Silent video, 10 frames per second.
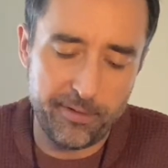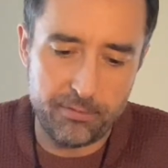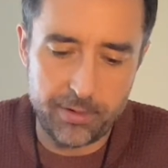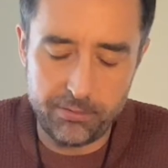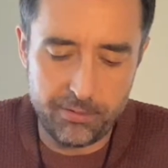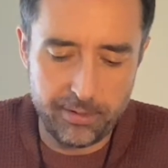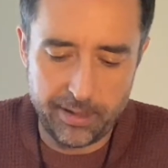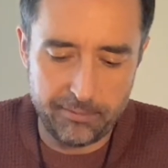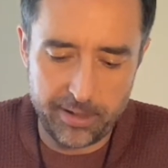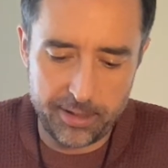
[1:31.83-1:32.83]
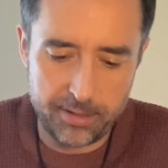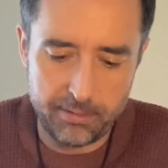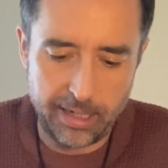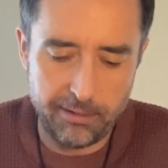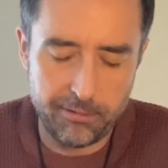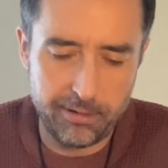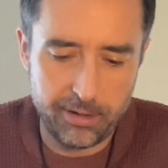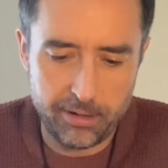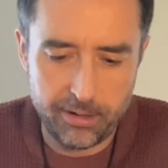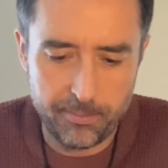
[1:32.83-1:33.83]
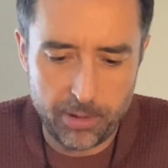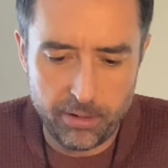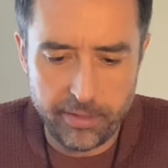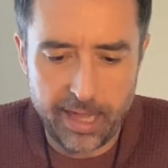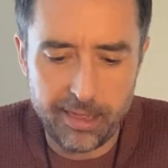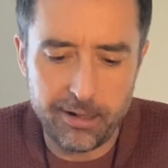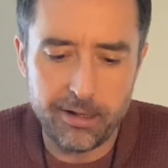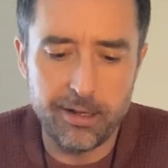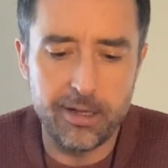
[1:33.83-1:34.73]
a rune that really stood out, Othala,